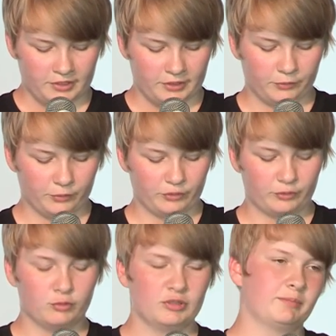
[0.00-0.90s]
It's also
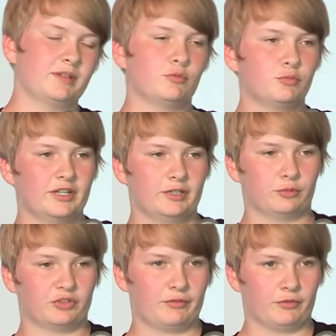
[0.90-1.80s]
calling people weird
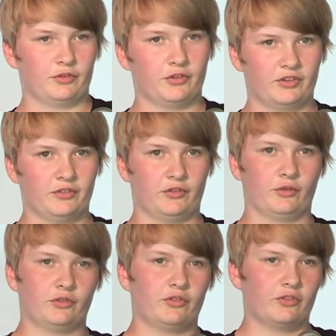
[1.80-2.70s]
or different as
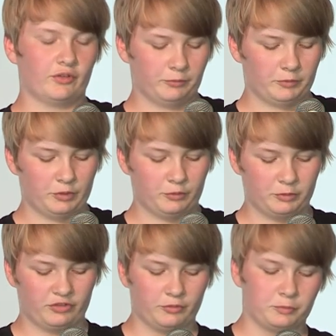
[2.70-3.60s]
insults,
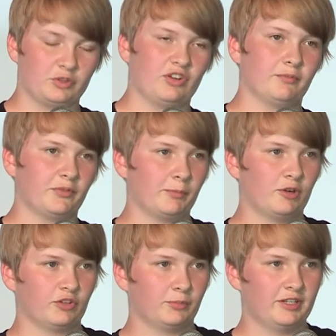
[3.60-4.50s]
which have
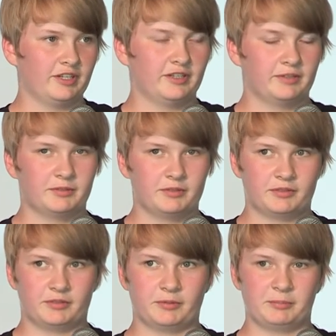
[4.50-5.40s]
sparked many
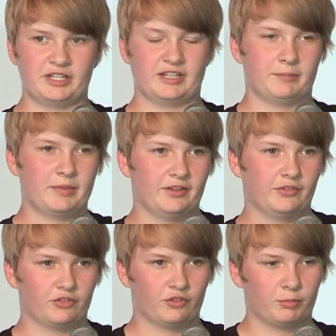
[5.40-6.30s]
mini campaigns
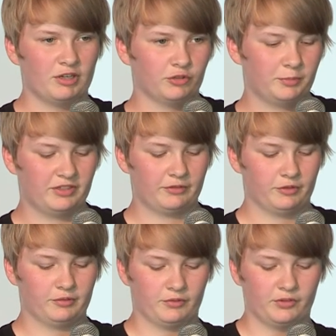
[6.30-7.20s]
such as Proud to Be
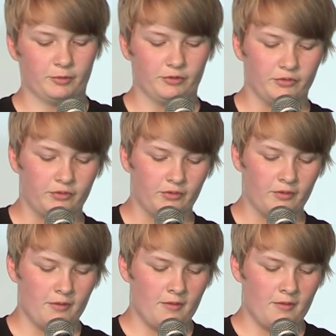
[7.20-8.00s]
Different in response.